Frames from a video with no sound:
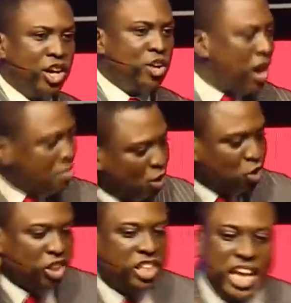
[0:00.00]
You are not
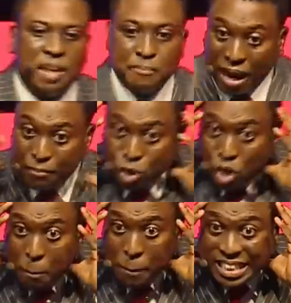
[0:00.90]
just learning Bible,
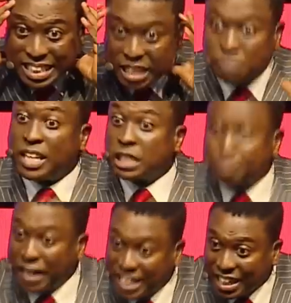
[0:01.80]
your mindset has been
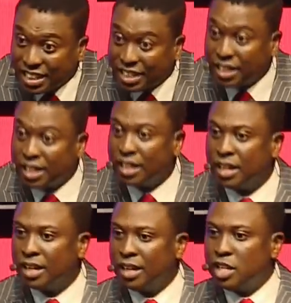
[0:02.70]
expanded
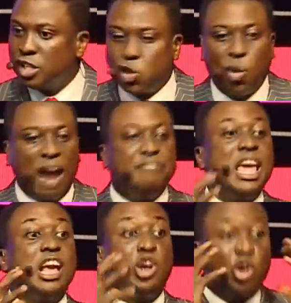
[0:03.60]
to have
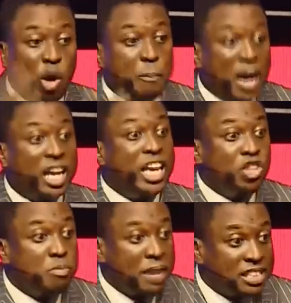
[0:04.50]
a global
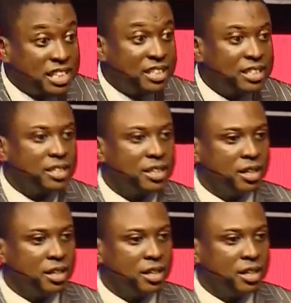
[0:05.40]
kingdom mindset.